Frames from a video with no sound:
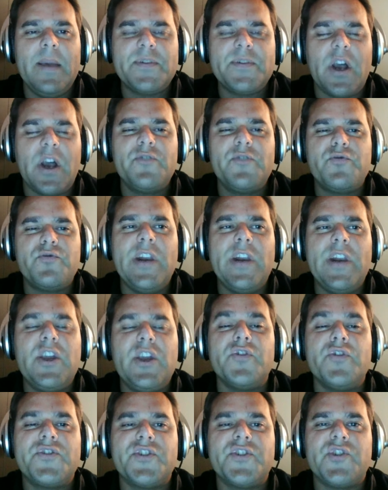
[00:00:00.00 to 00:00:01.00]
So I'd really
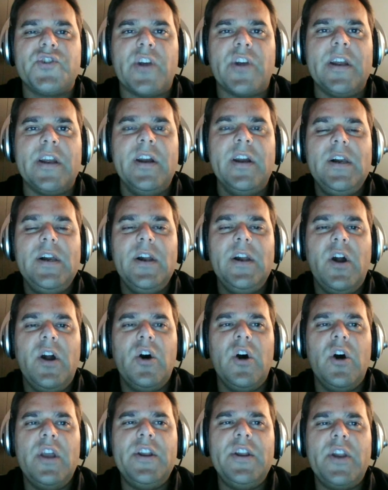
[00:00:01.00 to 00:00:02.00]
concentrate,
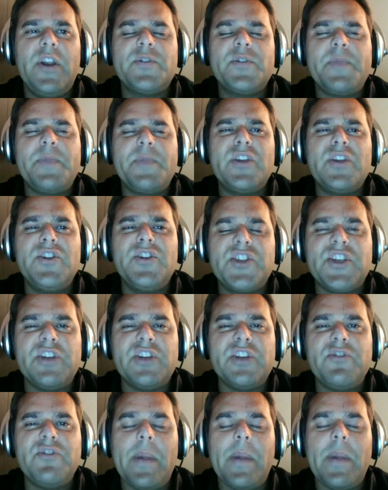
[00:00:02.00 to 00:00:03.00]
spend
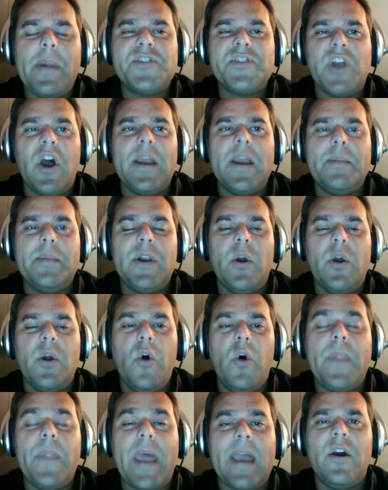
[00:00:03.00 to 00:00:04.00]
considerable amount of time,
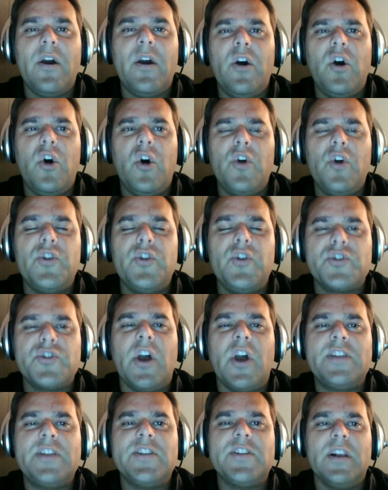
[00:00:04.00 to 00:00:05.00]
on your
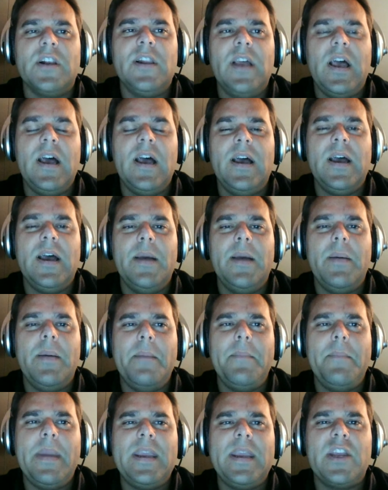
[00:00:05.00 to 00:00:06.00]
title,
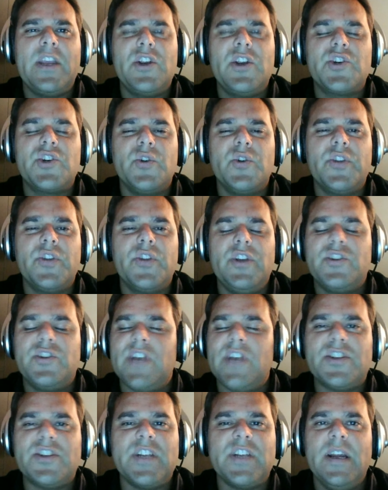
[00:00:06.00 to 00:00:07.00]
and making sure that you
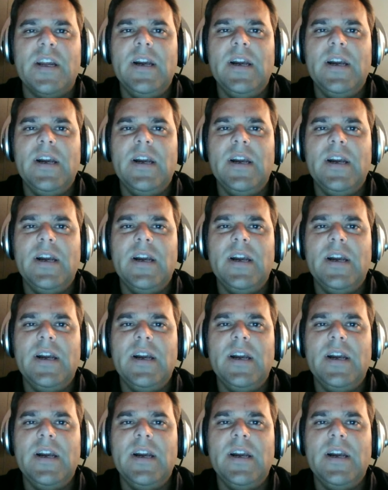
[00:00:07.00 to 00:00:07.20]
test it